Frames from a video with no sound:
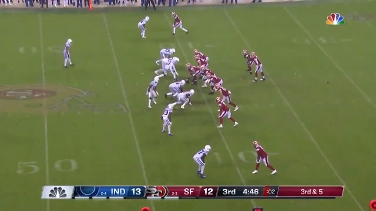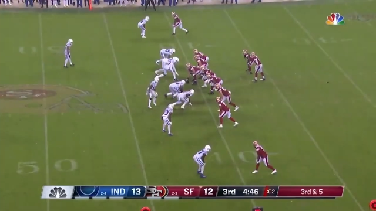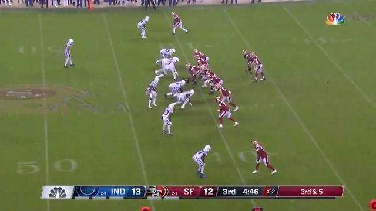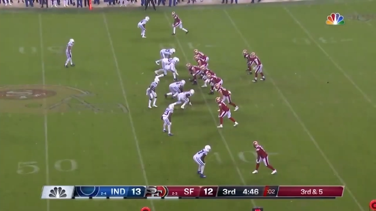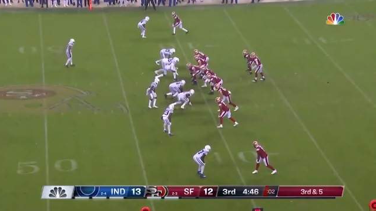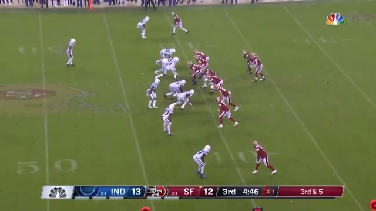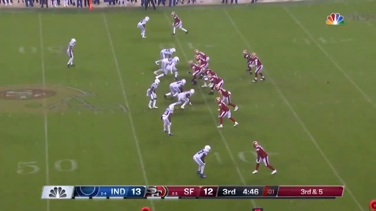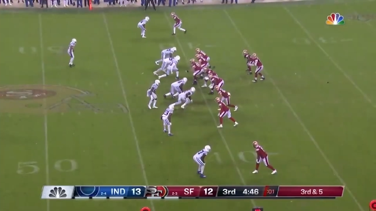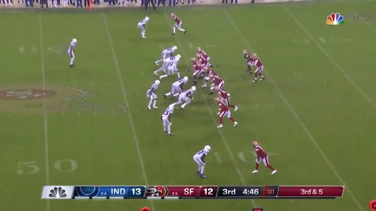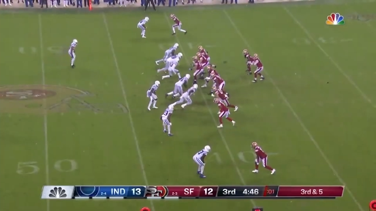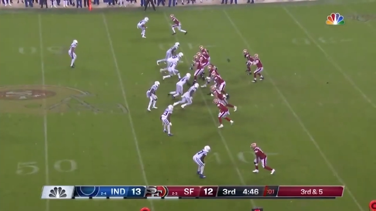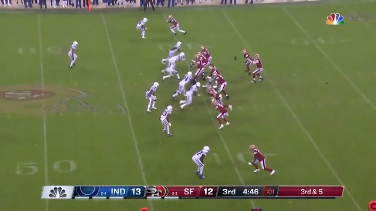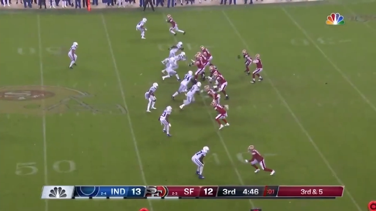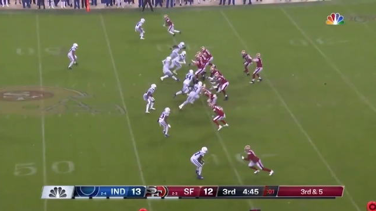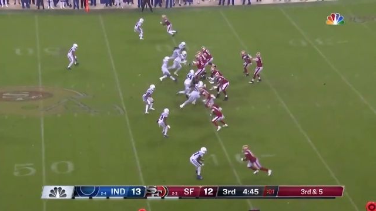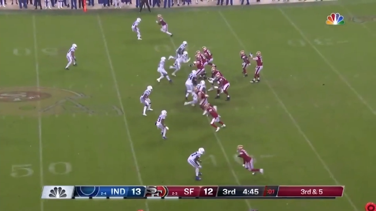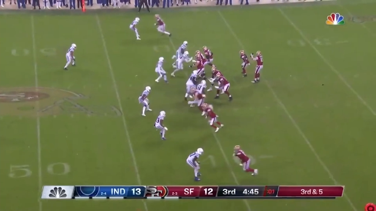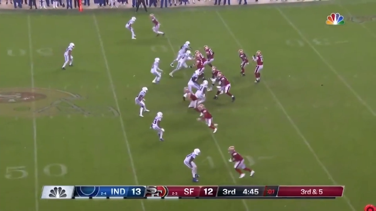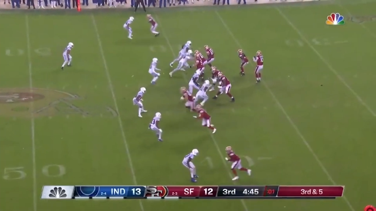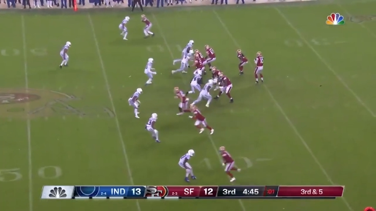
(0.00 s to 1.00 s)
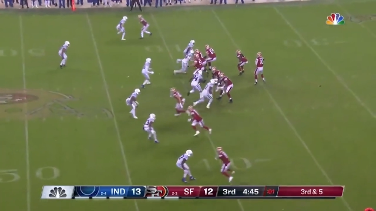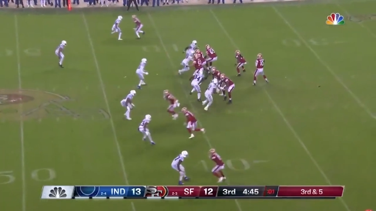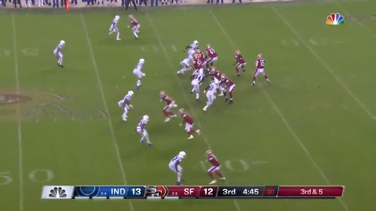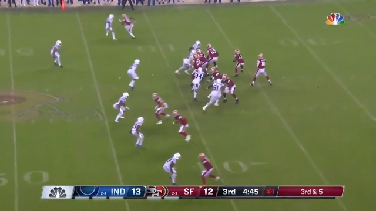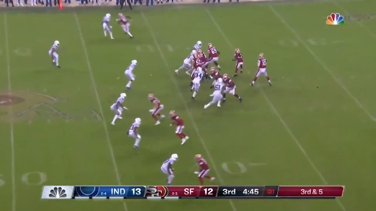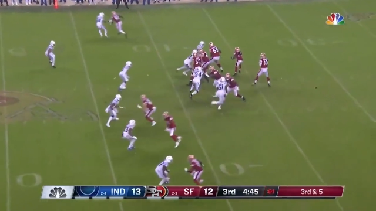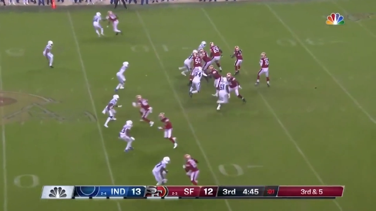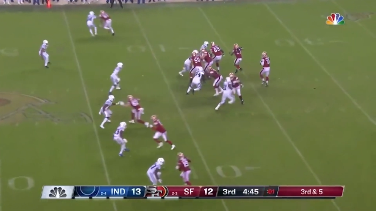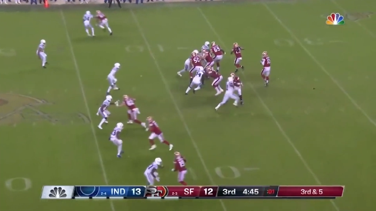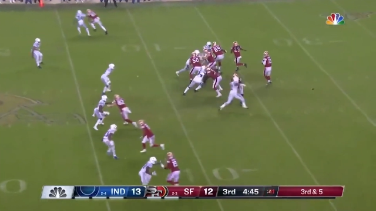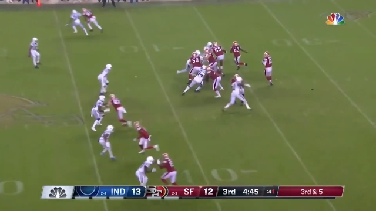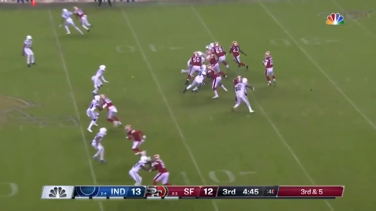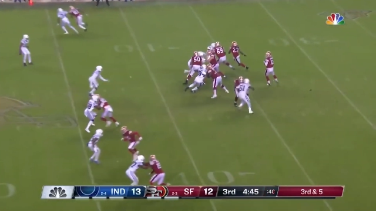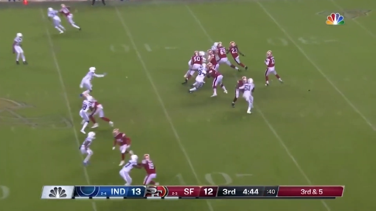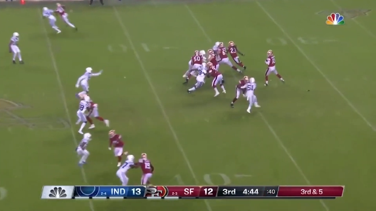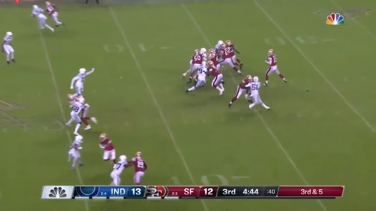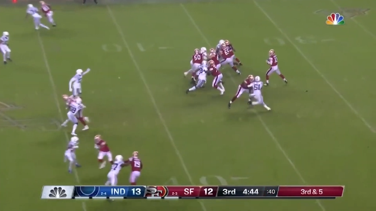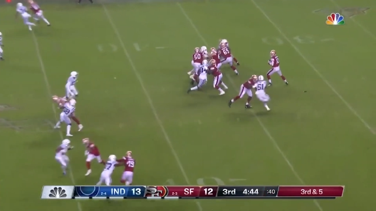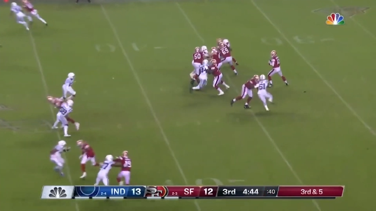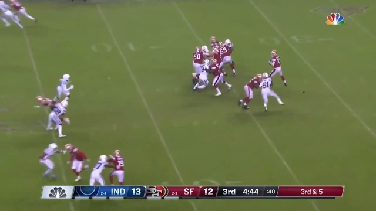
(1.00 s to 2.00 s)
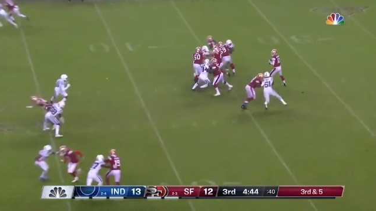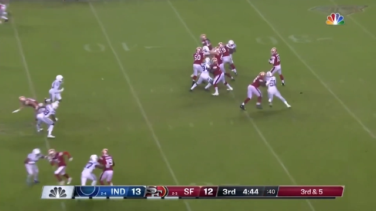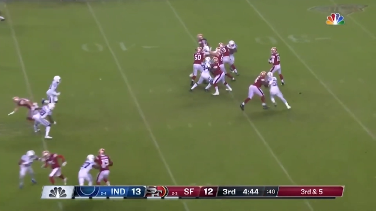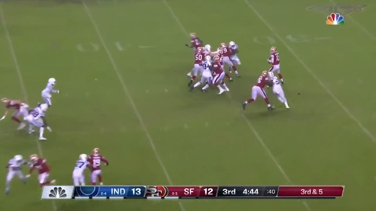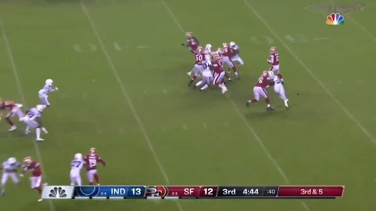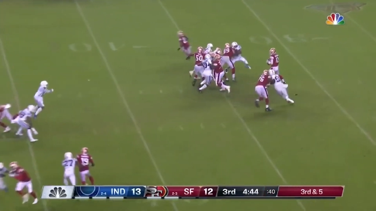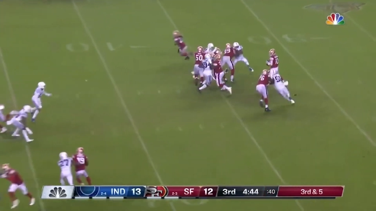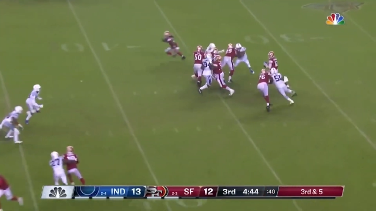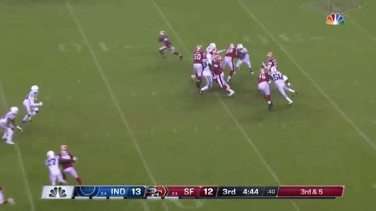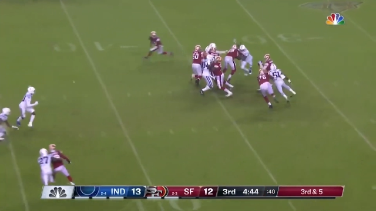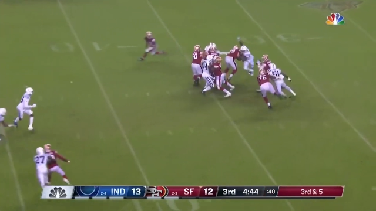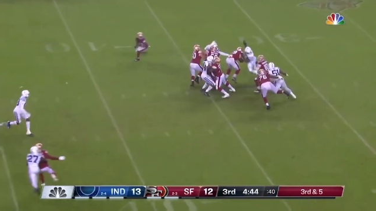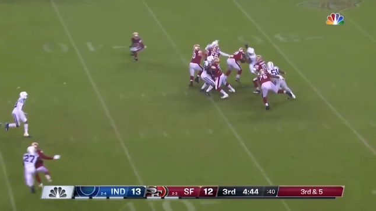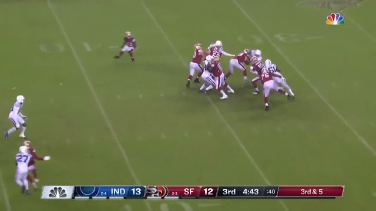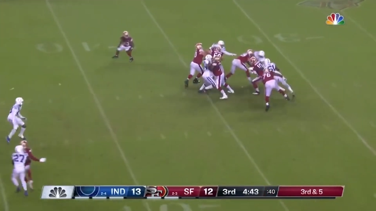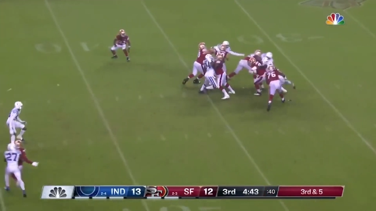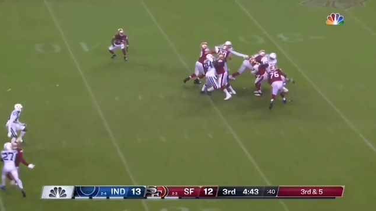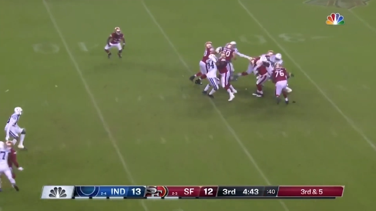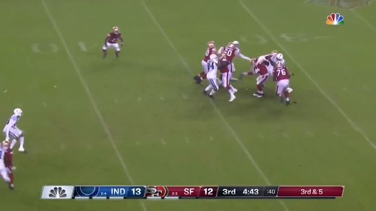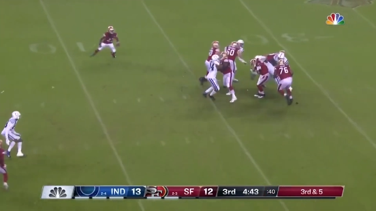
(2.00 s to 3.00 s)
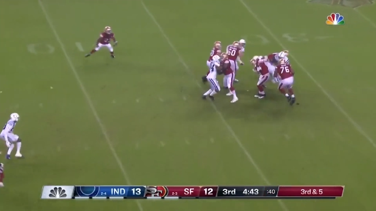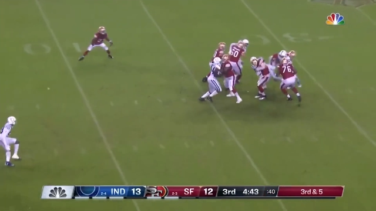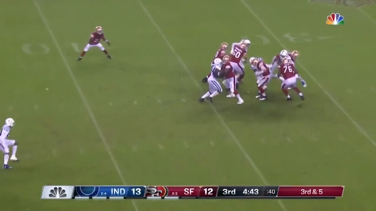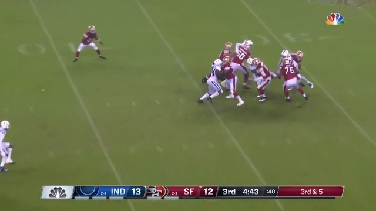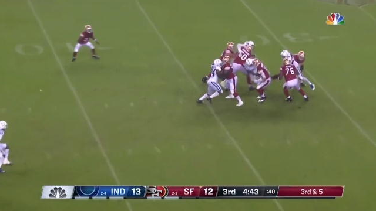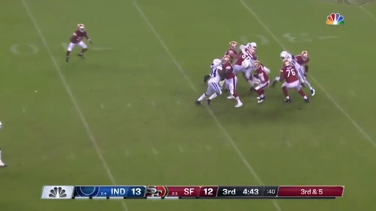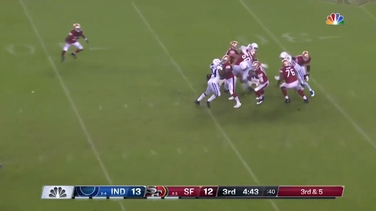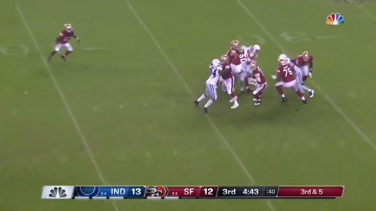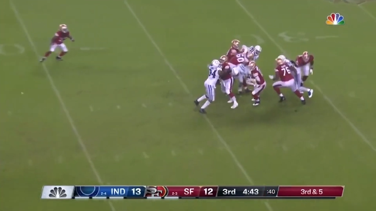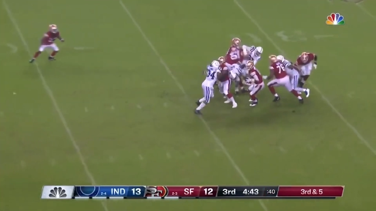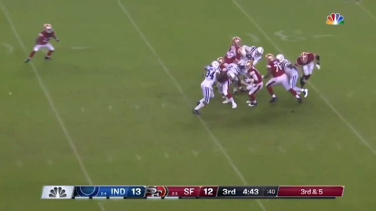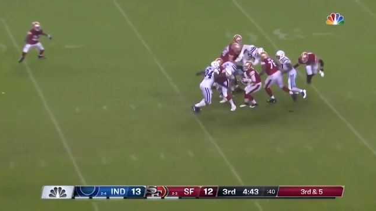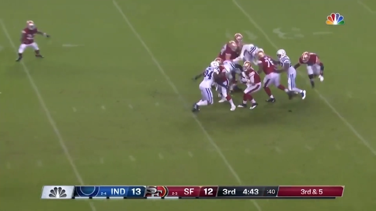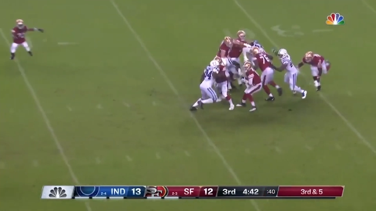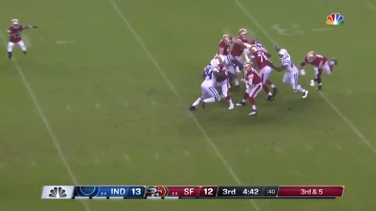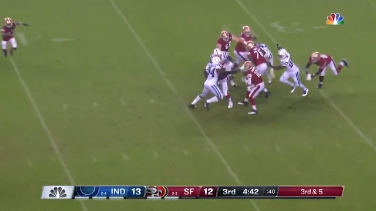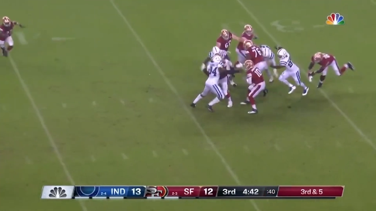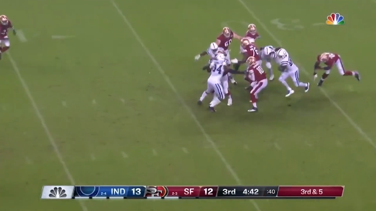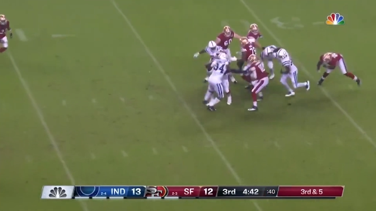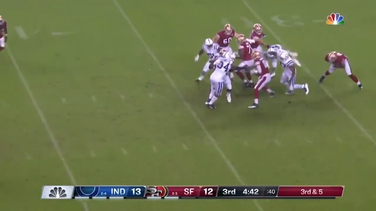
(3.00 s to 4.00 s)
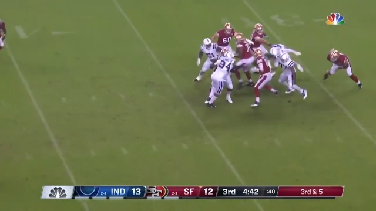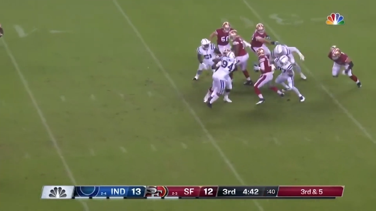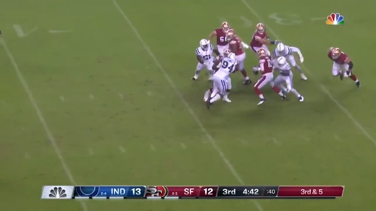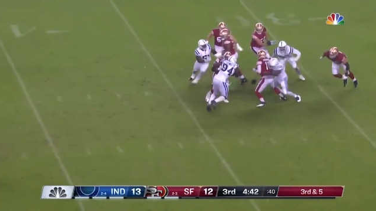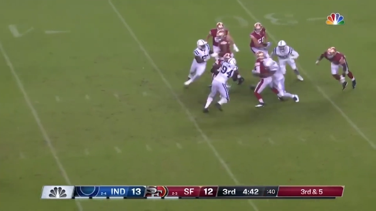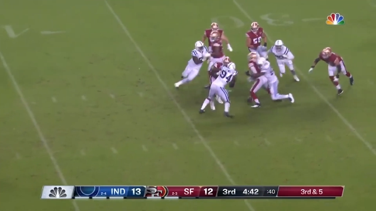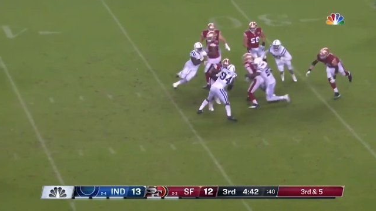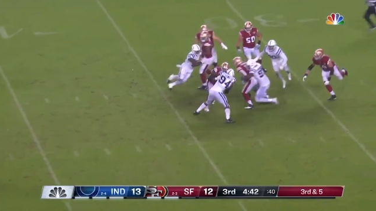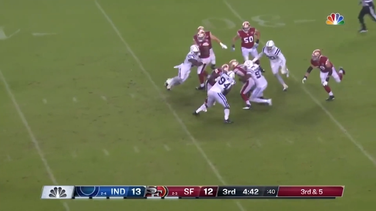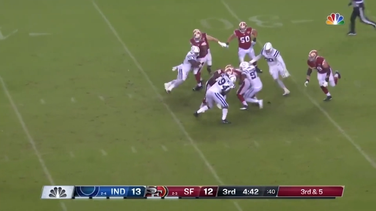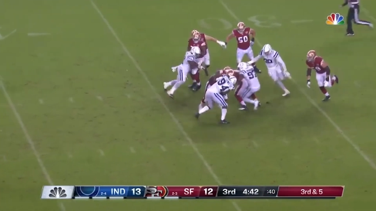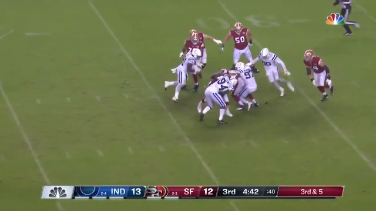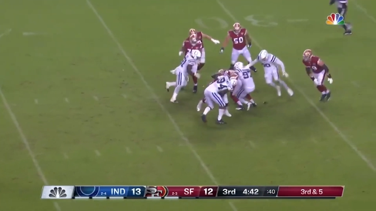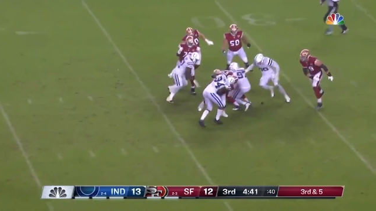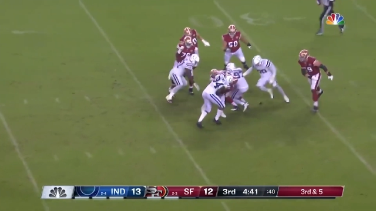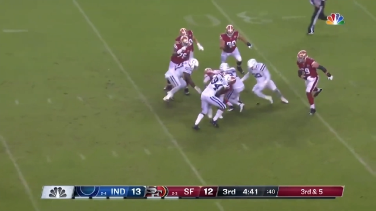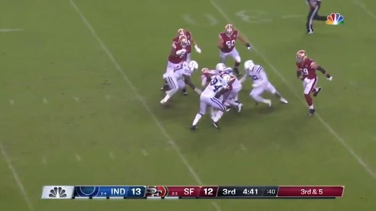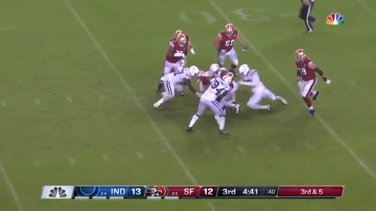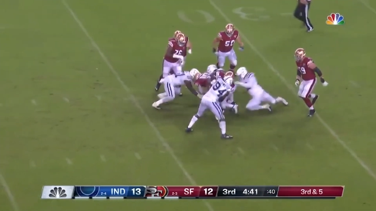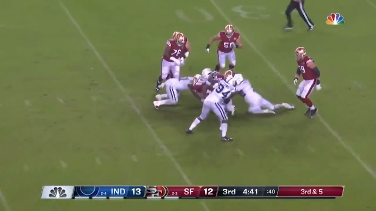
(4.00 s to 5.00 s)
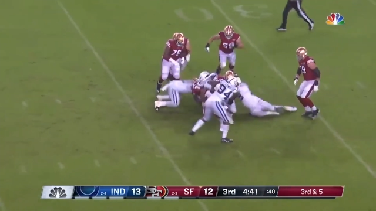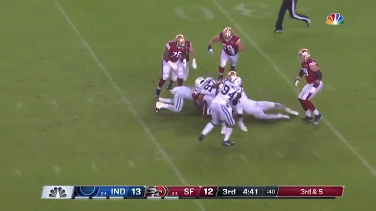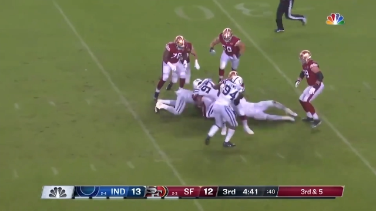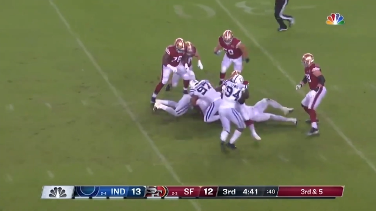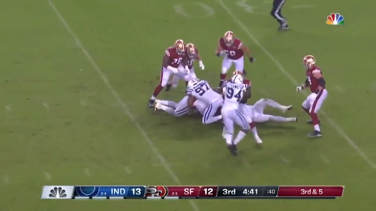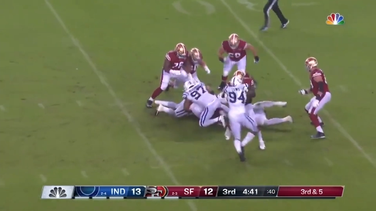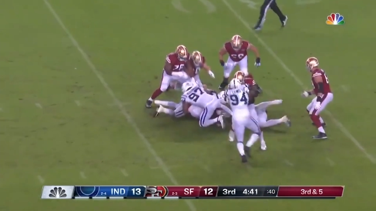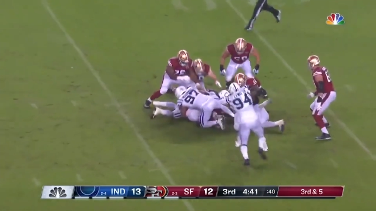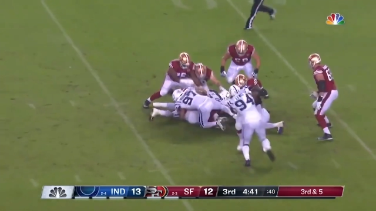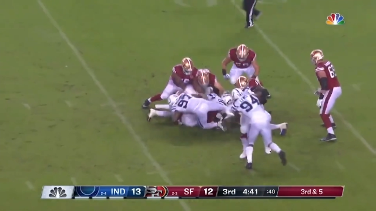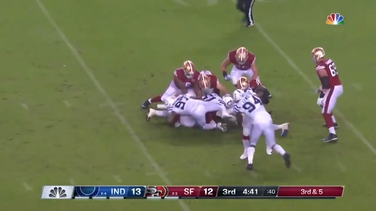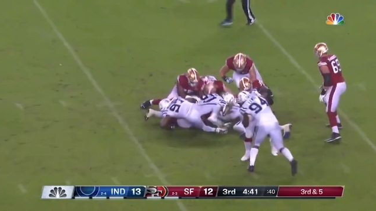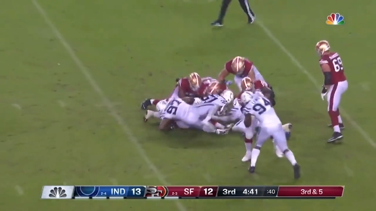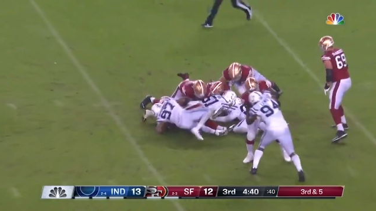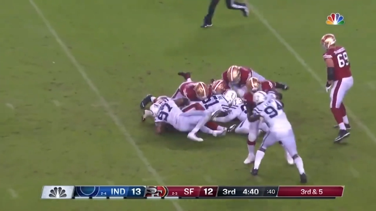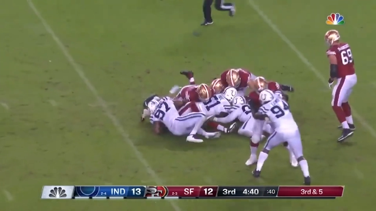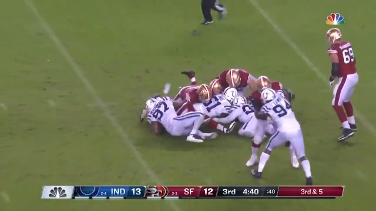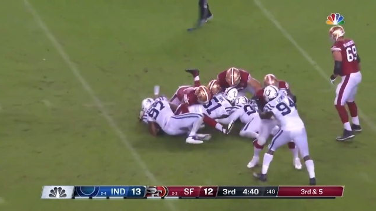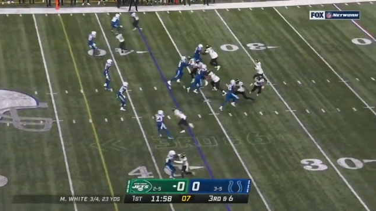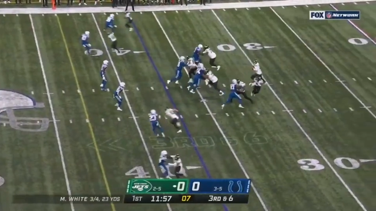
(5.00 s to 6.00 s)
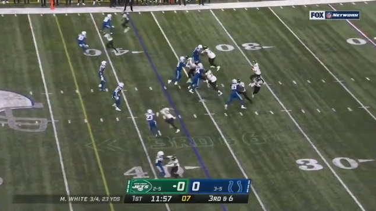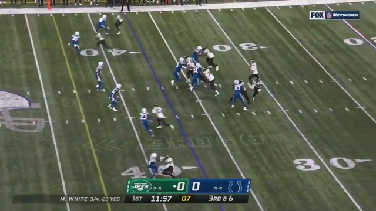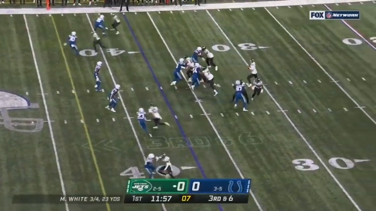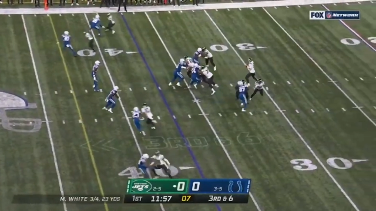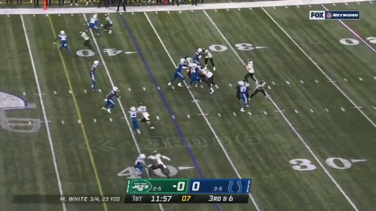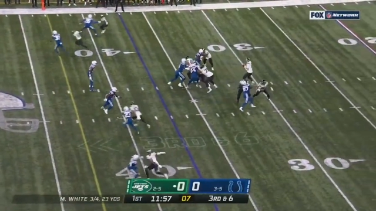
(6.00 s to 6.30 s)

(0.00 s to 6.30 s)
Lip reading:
(no speaker visible)